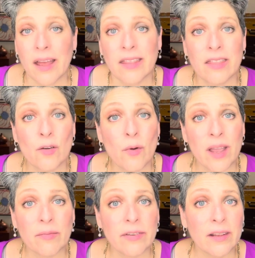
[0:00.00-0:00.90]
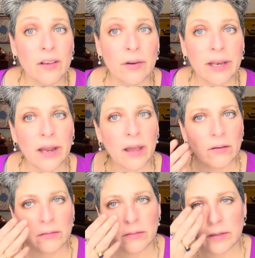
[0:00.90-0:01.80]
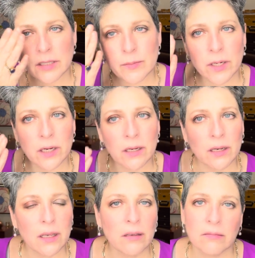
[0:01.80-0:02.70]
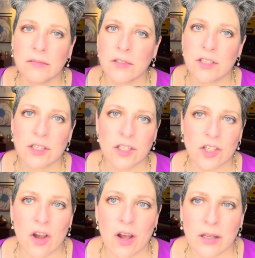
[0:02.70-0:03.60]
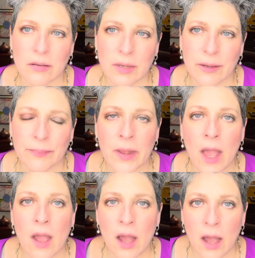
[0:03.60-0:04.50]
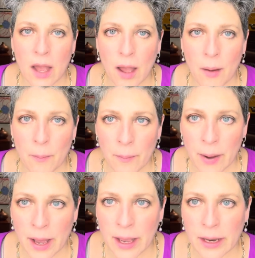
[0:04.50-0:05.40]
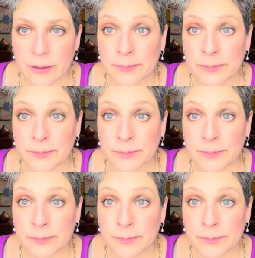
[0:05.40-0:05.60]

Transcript: the way I'm feeling right now, this burgundy is just calling me. But